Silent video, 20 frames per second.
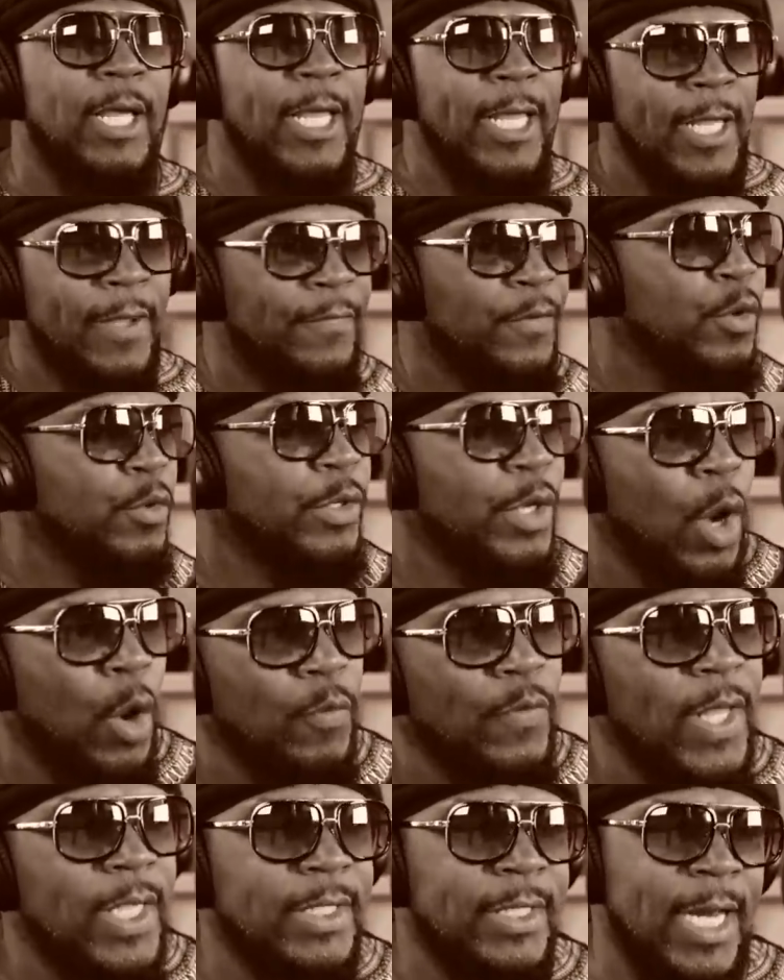If you know
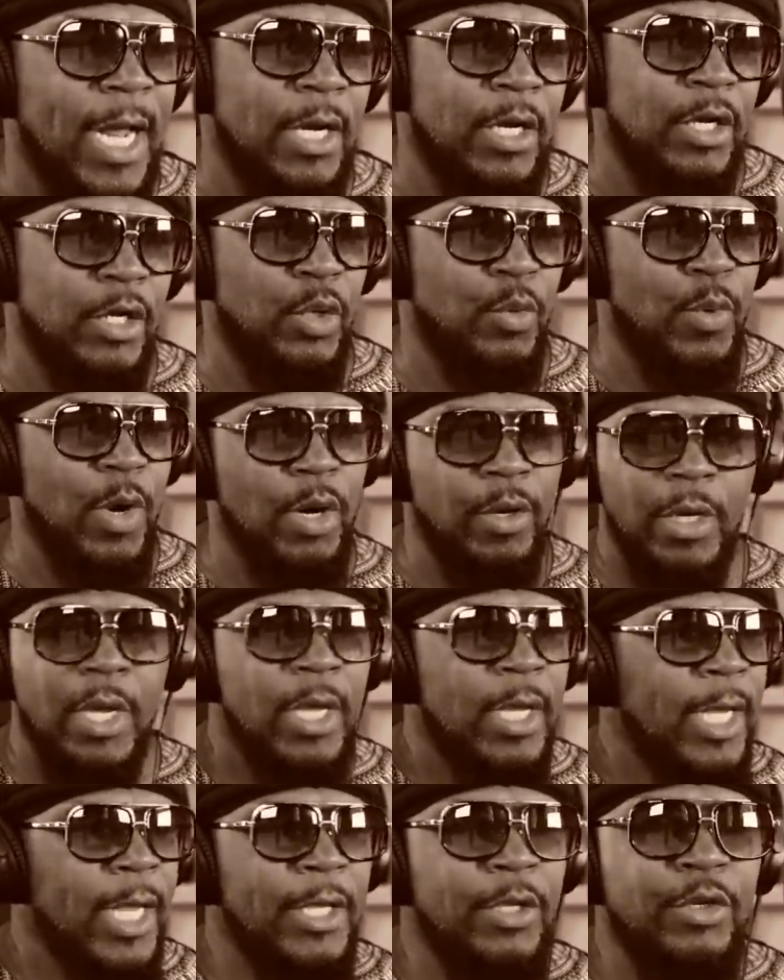that's not going to work
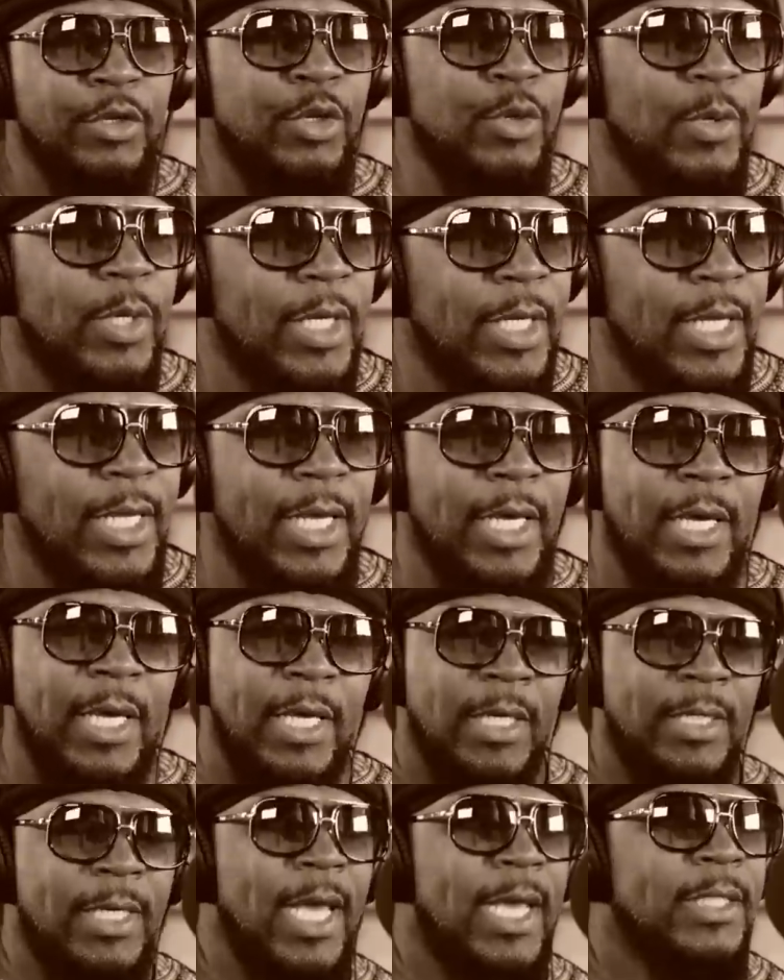and you do it again,
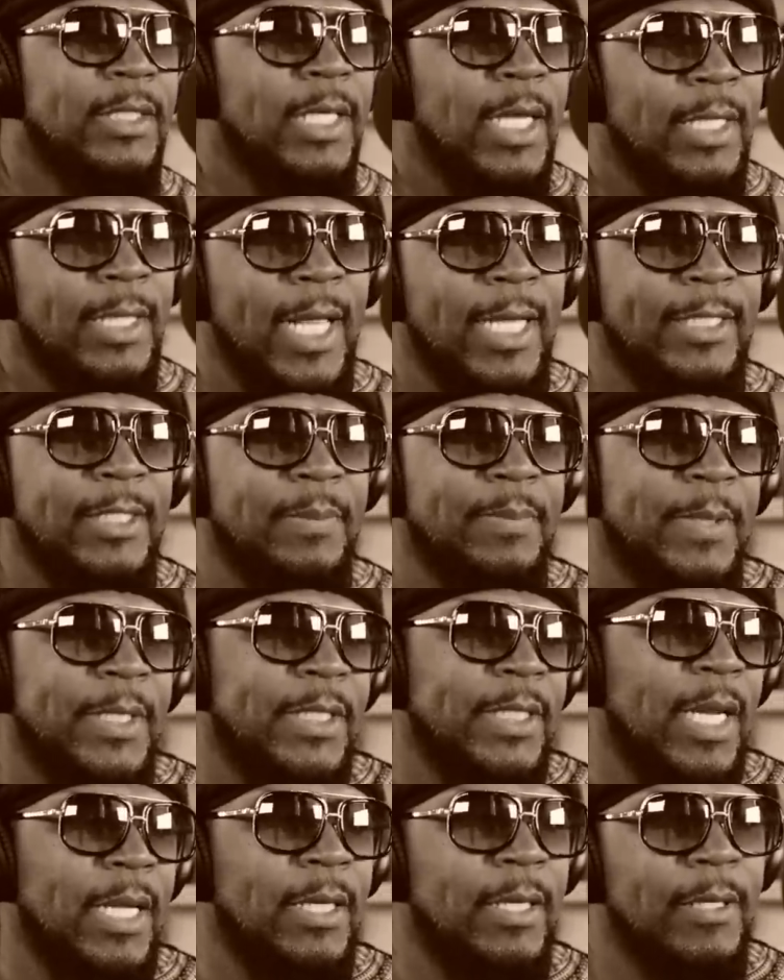yes, that's a
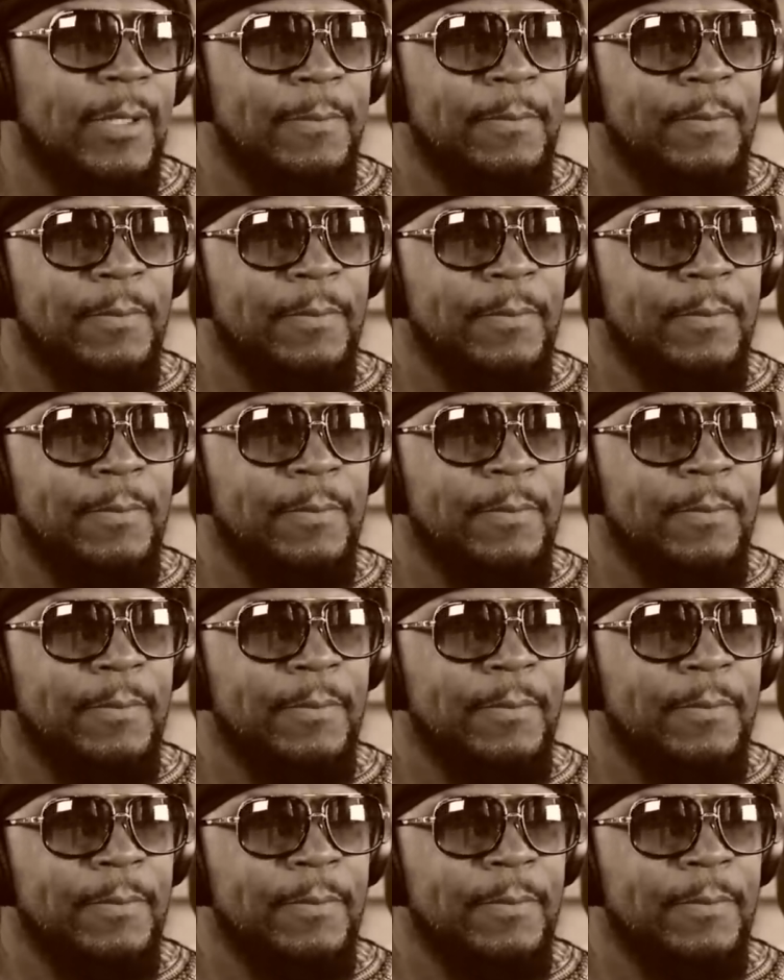mistake.